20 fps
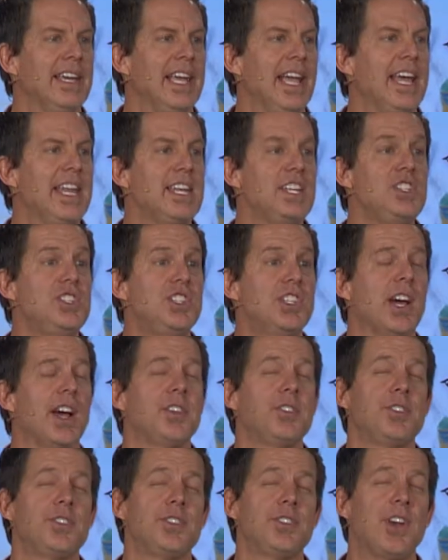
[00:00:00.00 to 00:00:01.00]
And he
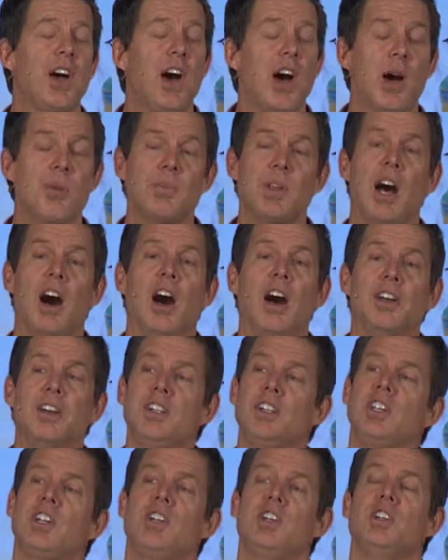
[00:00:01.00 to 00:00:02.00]
just sobbed
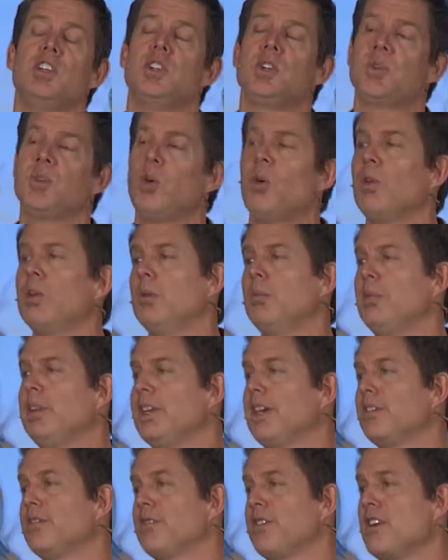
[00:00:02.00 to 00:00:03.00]
uncontrollably
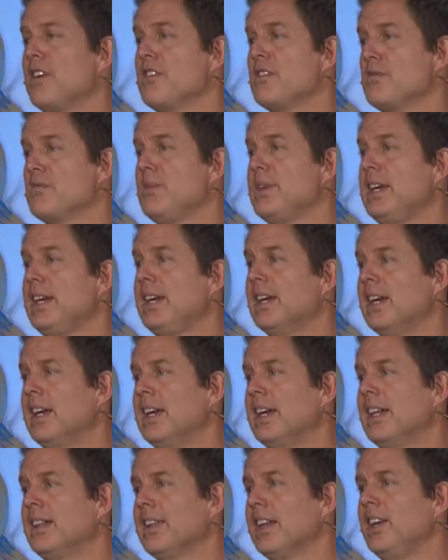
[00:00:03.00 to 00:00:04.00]
in front of me.
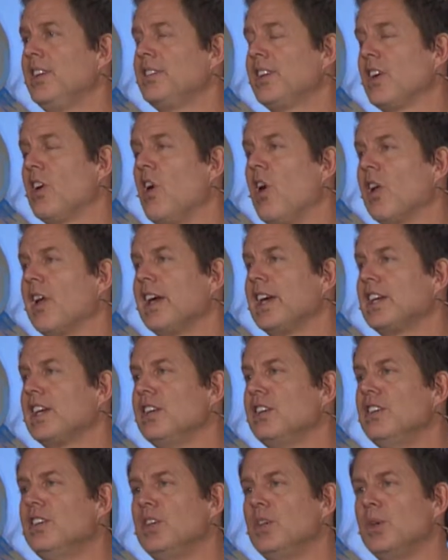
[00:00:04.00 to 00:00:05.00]
That he said, all I
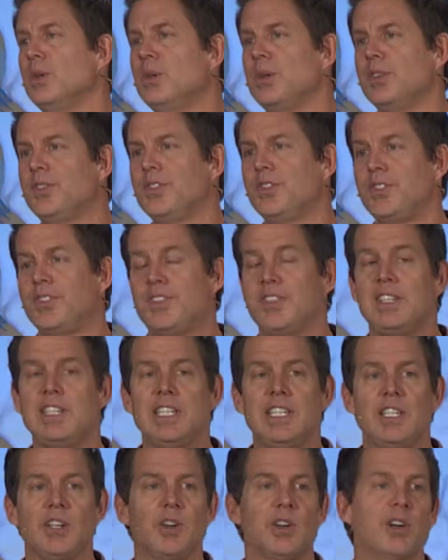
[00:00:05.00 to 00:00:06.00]
can do is
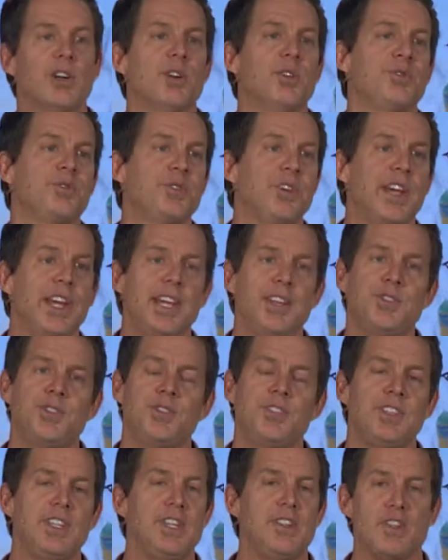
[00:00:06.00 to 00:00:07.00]
see her face,
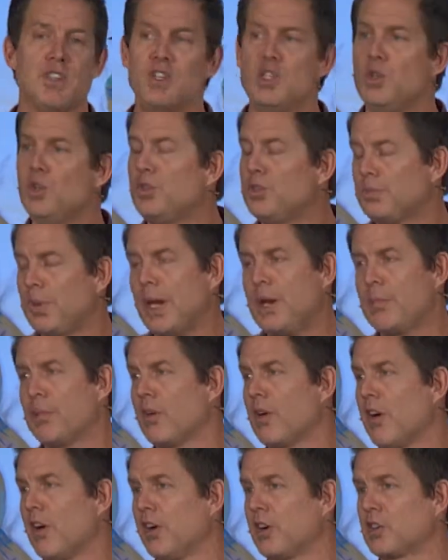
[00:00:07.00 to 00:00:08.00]
see the
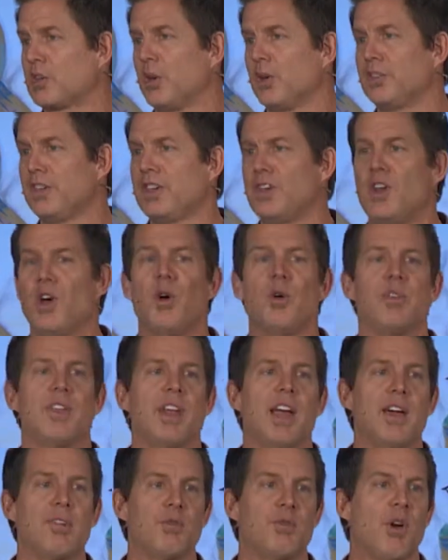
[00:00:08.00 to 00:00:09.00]
newspaper articles, and know that
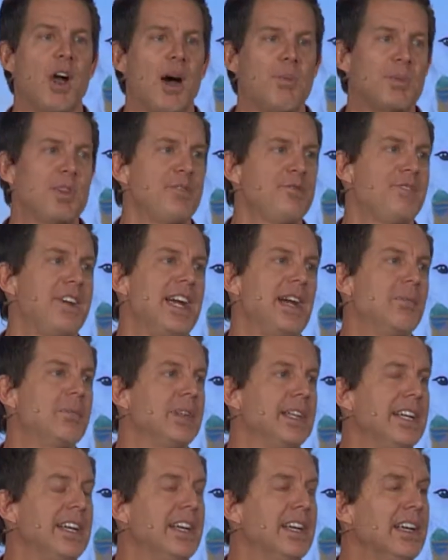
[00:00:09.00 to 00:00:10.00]
I've robbed a
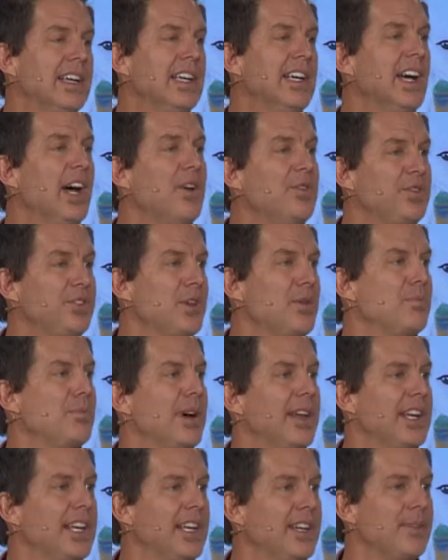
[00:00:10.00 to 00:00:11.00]
family of
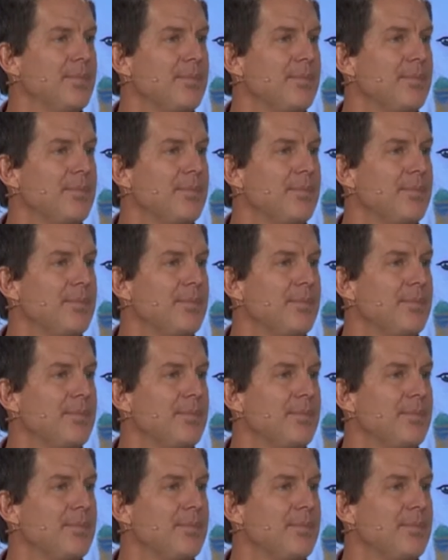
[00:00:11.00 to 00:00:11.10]
somebody.